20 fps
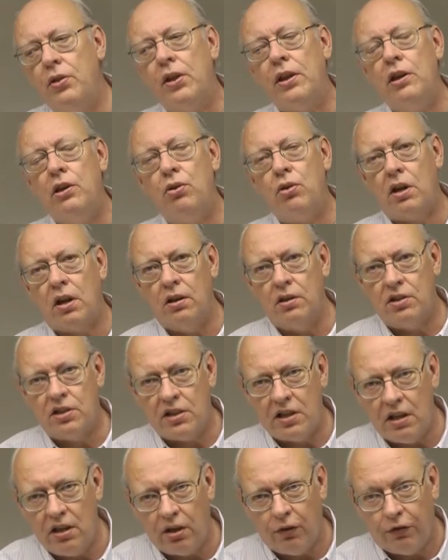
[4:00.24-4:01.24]
that you can
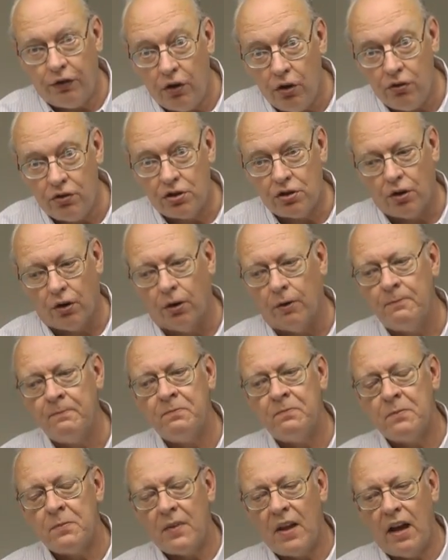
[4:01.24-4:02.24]
see the future,
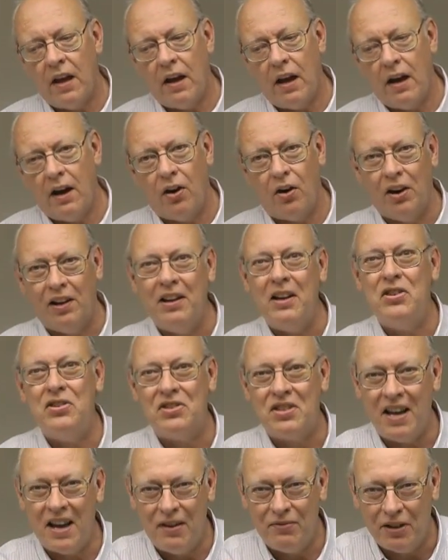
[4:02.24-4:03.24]
uh, or at
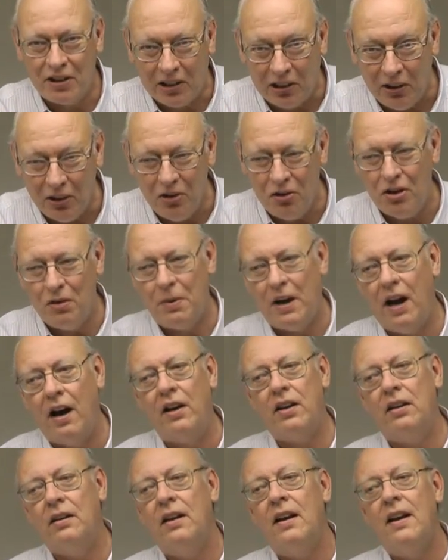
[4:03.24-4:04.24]
least have a clue
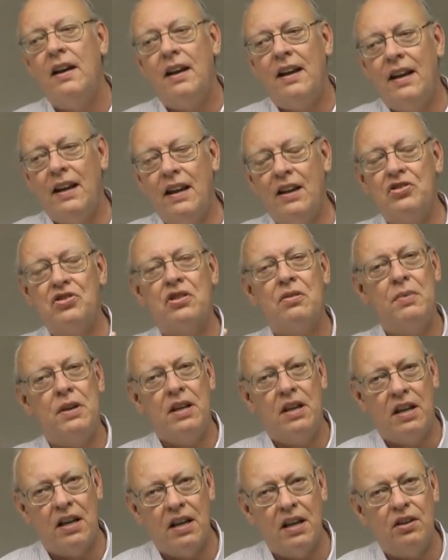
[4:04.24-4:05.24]
about it, is to
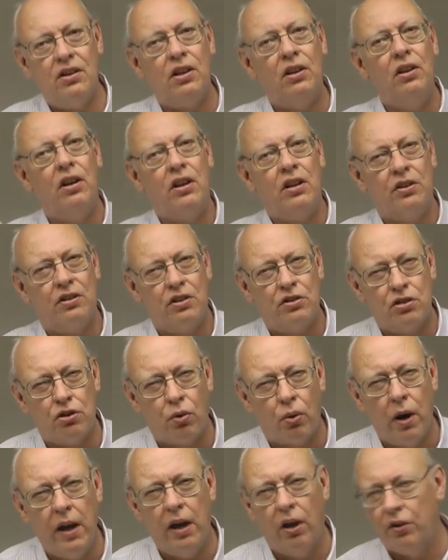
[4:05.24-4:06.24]
begin to look at the
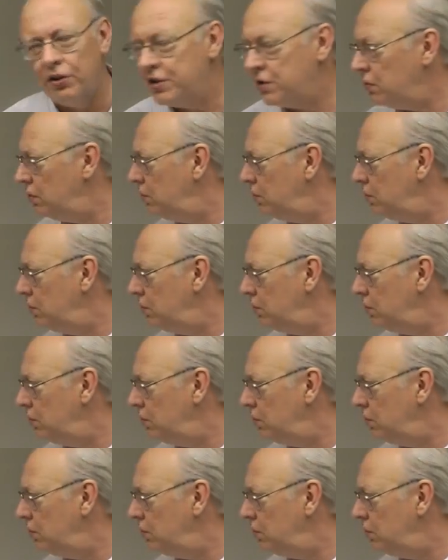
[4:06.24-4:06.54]
trails